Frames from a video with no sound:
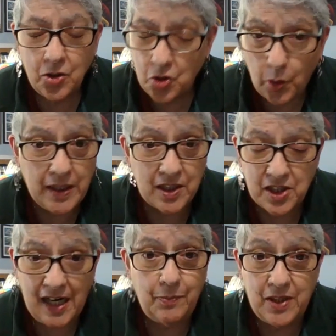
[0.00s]
doing the
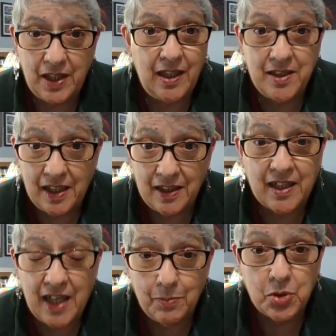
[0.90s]
same thing he did
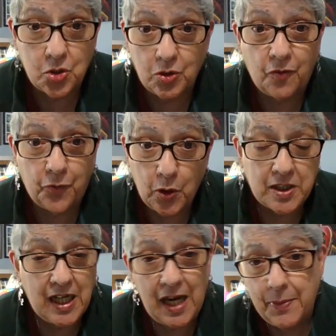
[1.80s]
that got him sued the
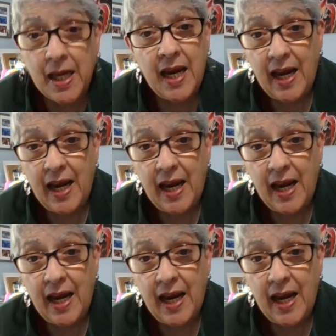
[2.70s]
first time.